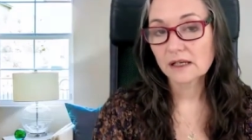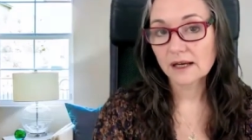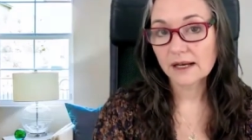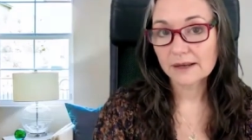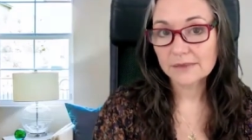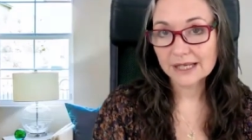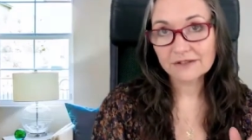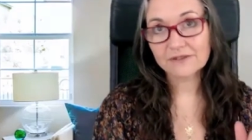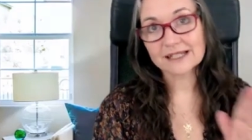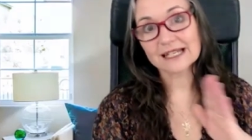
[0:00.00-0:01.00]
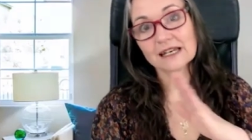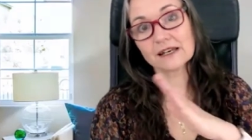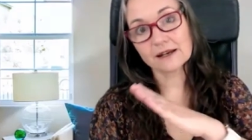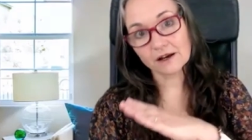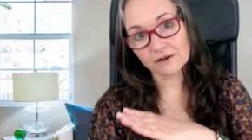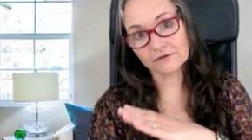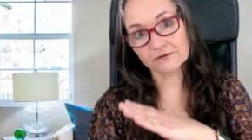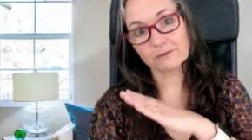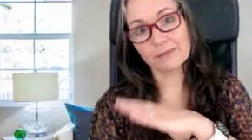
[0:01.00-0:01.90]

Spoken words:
And if there's enough